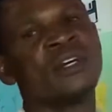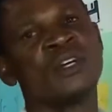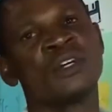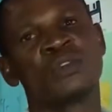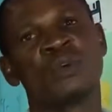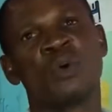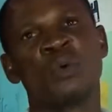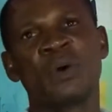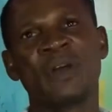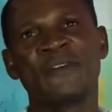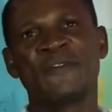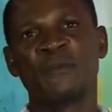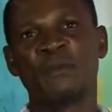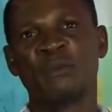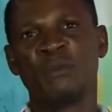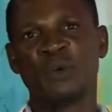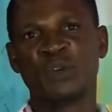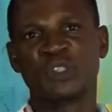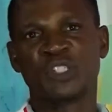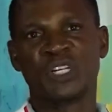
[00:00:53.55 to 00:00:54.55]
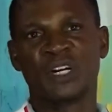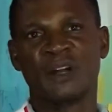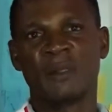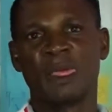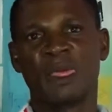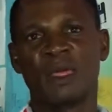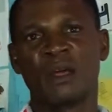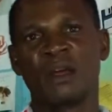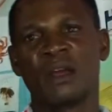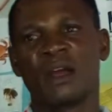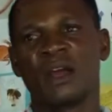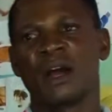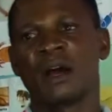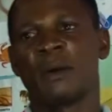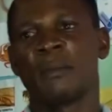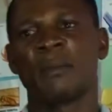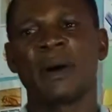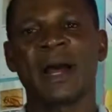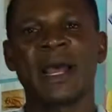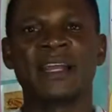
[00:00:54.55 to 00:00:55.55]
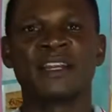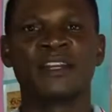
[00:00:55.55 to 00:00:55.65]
So wave motion, by